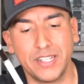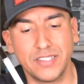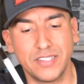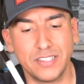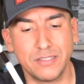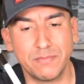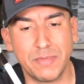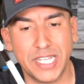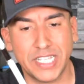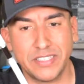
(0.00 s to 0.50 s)
This
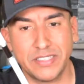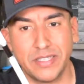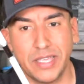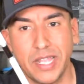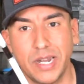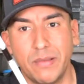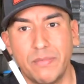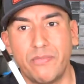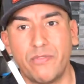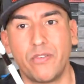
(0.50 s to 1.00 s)
is my
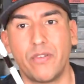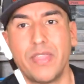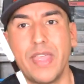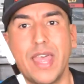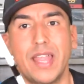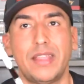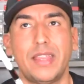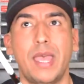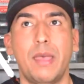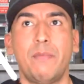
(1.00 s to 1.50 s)
setup for
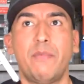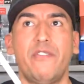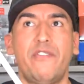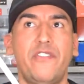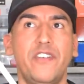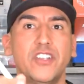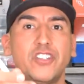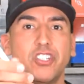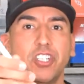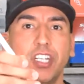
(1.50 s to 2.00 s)
that type of
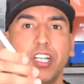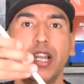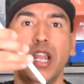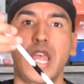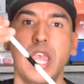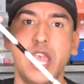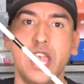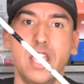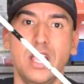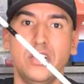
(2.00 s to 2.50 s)
fishing.
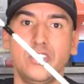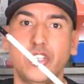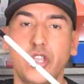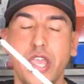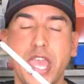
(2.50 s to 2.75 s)
So